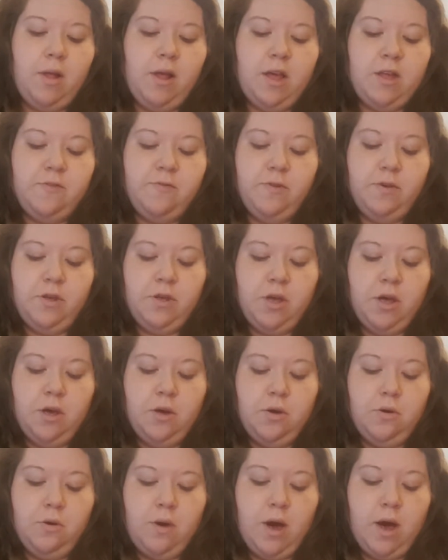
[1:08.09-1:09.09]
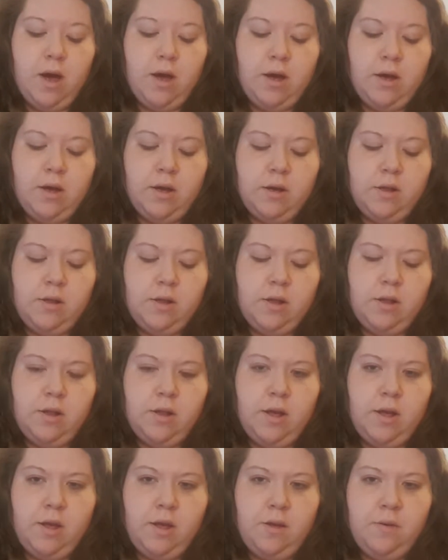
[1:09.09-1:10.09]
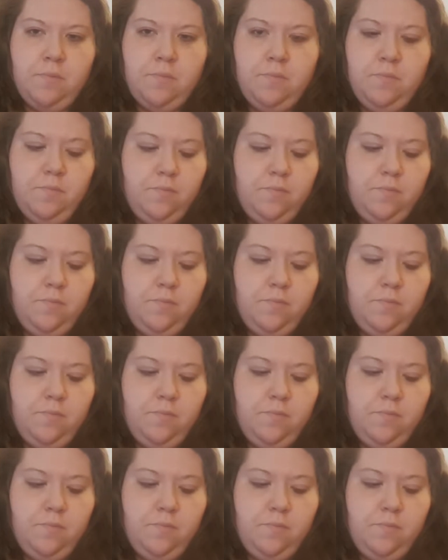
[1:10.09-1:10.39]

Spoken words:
last video, I done a